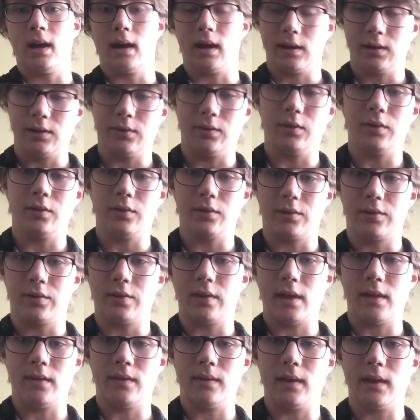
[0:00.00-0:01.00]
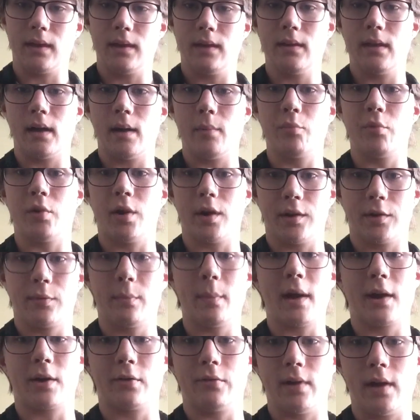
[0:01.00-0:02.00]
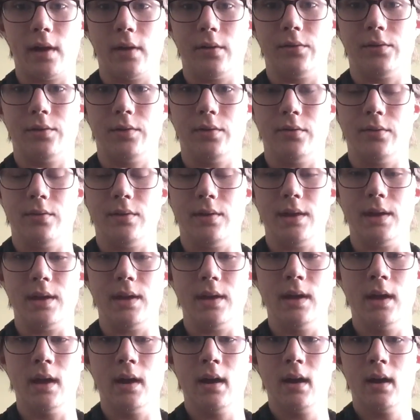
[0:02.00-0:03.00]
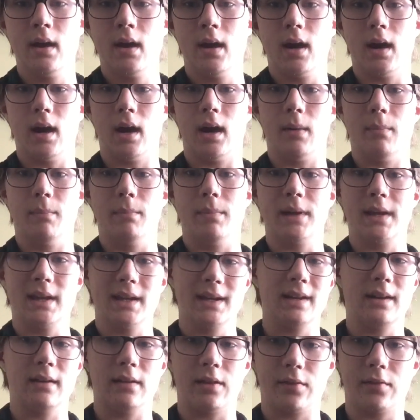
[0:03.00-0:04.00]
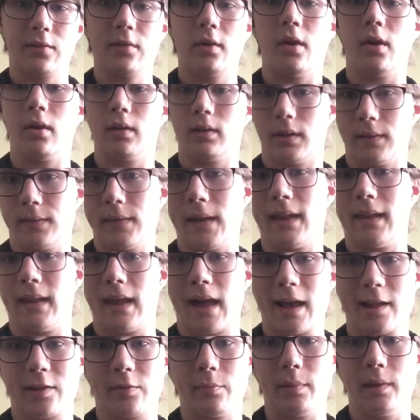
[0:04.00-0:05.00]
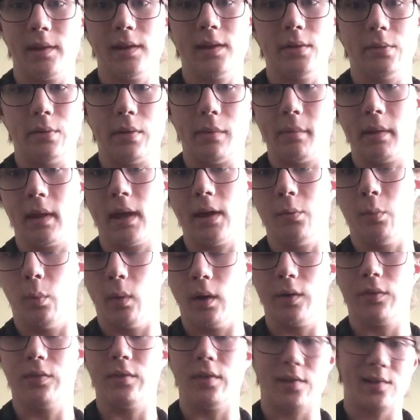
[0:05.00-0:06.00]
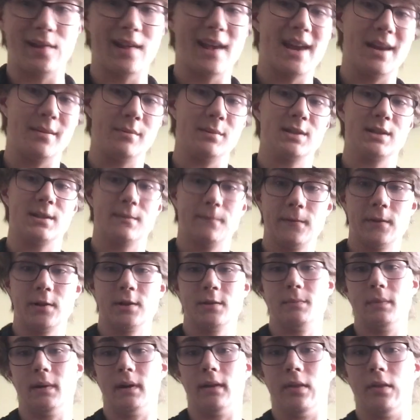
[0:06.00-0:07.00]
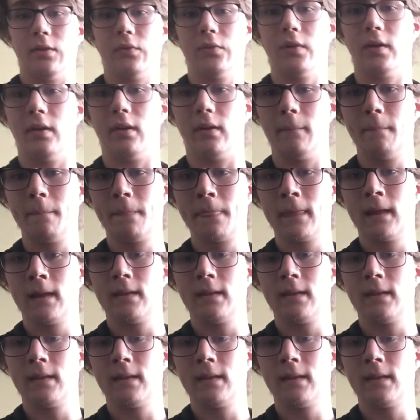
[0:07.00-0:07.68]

You'll notice then that brought us back around to the beginning of the song. Like that last bit that we played was the same as the first bit of the song.